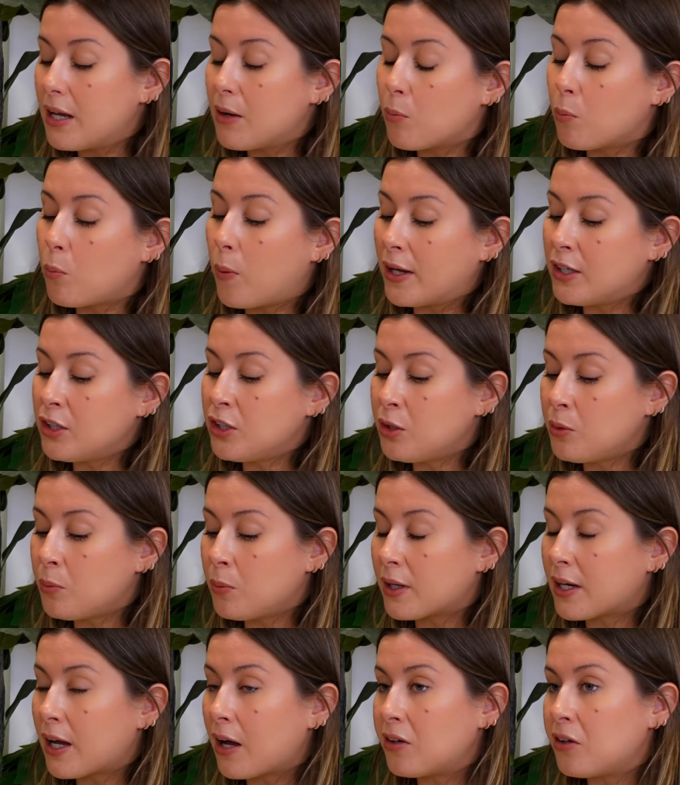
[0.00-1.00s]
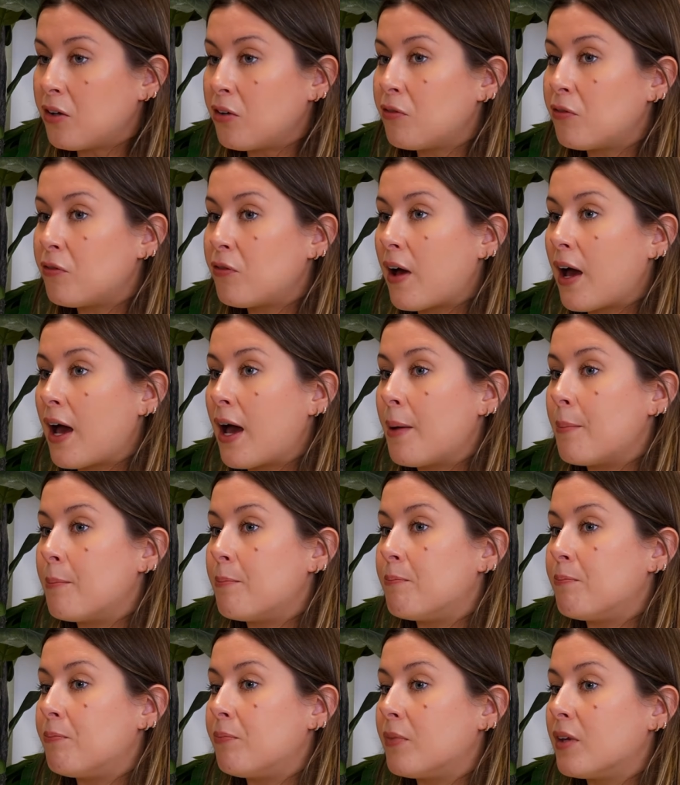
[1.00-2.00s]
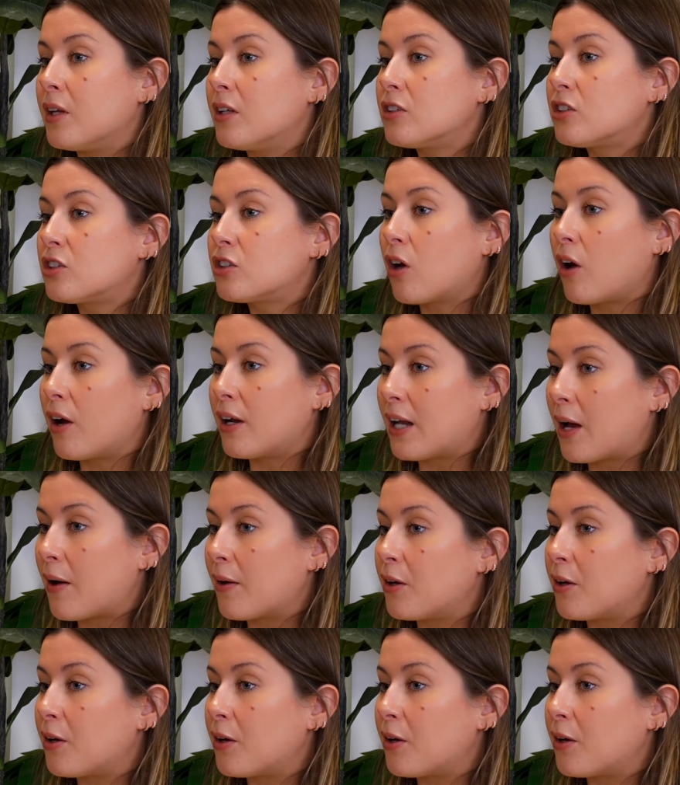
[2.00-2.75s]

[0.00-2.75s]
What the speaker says: when you were kind of starting out,